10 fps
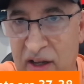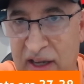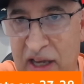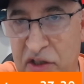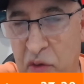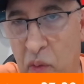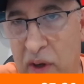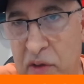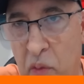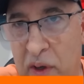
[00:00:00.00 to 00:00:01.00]
Okay, so
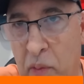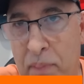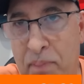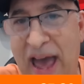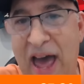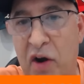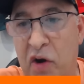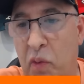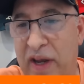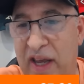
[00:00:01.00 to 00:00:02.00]
what pattern
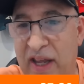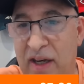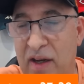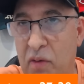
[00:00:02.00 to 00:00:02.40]
are we in?